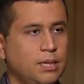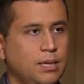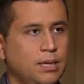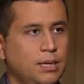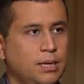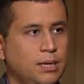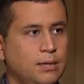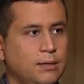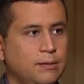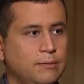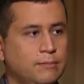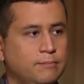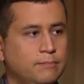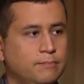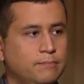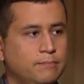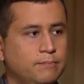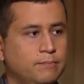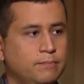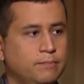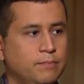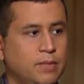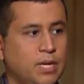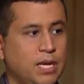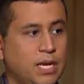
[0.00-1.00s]

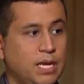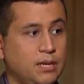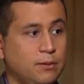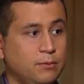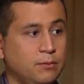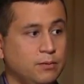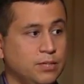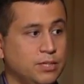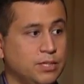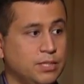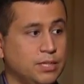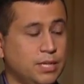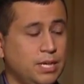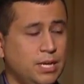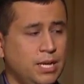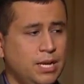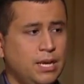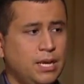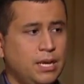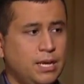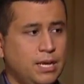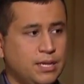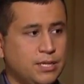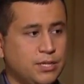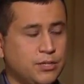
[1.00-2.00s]
As
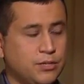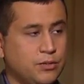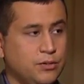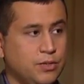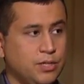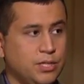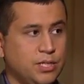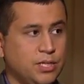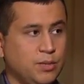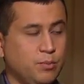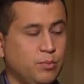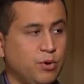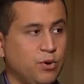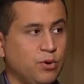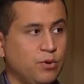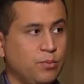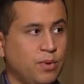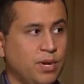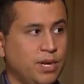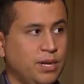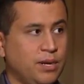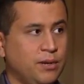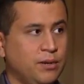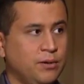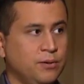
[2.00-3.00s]
soon as he broke
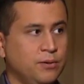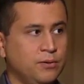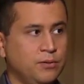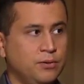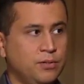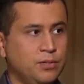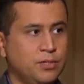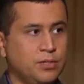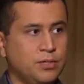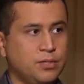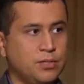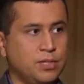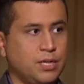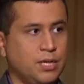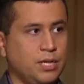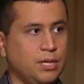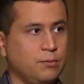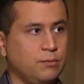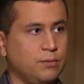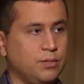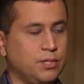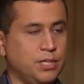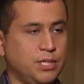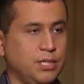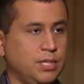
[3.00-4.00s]
my nose,
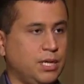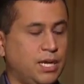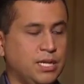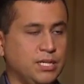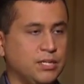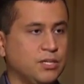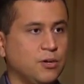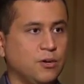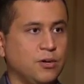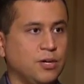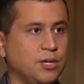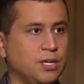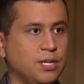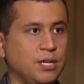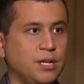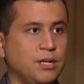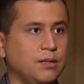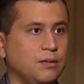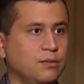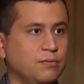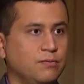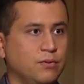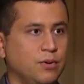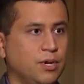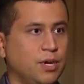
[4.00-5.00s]
I started
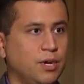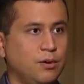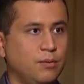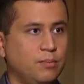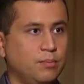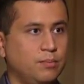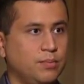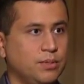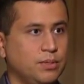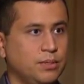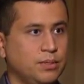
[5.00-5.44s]
yelling for help.